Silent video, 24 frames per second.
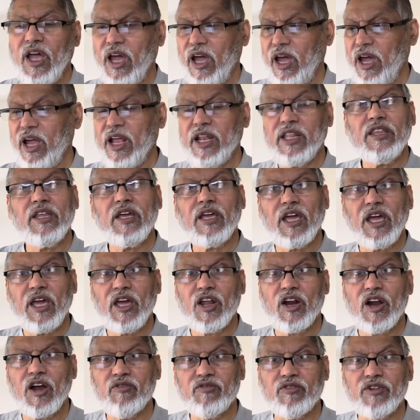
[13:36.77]
and the
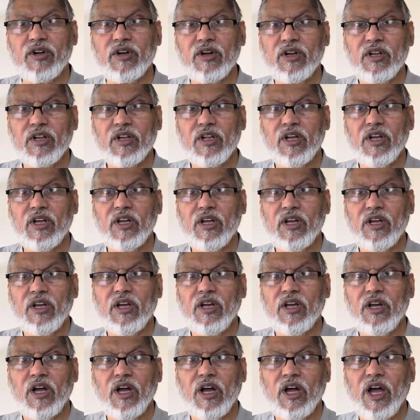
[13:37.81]
hereafter
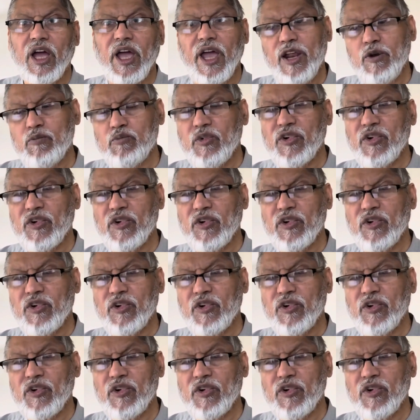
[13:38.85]
and